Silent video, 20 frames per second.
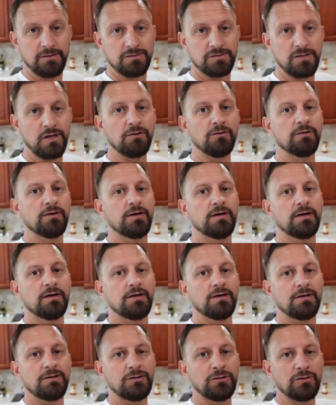So
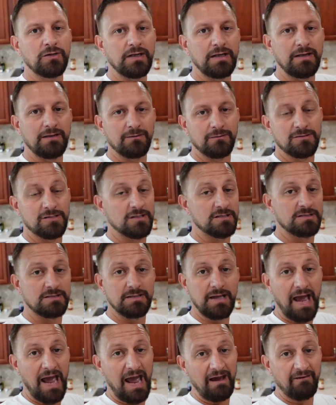you can either
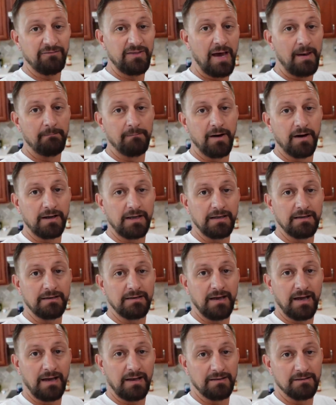just have that
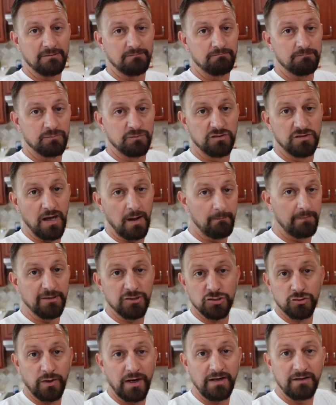bucket and dump it
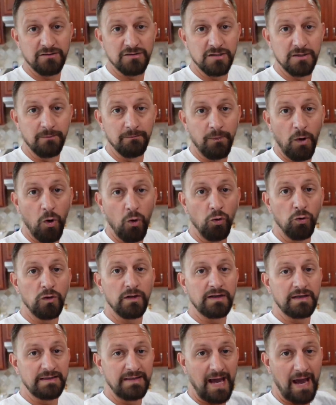straight into the
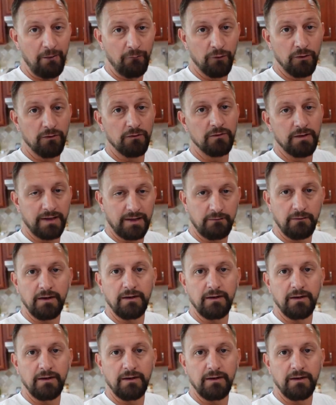bowl, and that will, like,